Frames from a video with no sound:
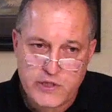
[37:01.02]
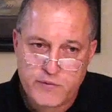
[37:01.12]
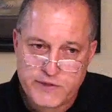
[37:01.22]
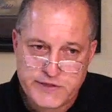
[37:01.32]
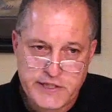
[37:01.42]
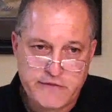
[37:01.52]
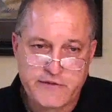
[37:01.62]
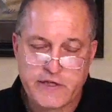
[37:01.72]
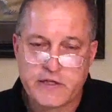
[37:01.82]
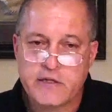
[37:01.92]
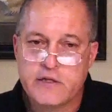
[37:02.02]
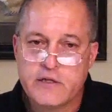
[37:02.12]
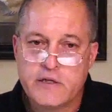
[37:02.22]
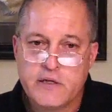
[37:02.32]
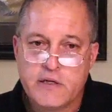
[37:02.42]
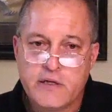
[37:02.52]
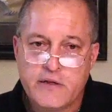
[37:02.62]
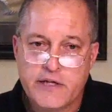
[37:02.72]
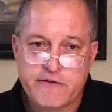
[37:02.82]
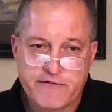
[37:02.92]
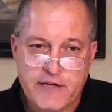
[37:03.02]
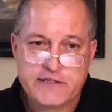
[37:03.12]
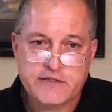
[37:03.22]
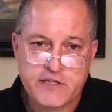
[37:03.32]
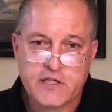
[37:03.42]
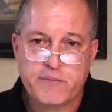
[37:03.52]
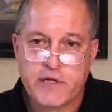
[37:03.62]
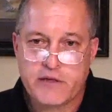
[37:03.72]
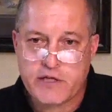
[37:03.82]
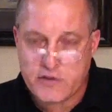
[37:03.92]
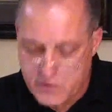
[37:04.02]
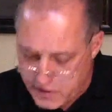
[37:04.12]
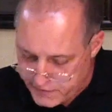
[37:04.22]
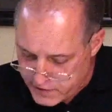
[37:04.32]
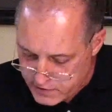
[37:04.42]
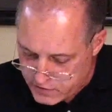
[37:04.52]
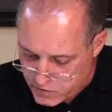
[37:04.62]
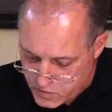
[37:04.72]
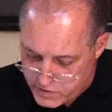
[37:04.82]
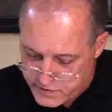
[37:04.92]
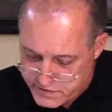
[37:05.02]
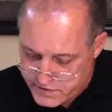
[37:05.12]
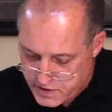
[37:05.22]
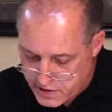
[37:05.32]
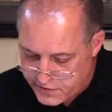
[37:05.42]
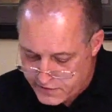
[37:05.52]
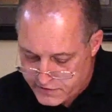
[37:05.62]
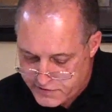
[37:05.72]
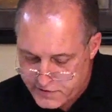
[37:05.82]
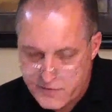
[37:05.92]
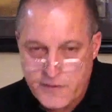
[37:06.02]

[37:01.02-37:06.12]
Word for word: received it, the effect is going to be that you're loving towards others.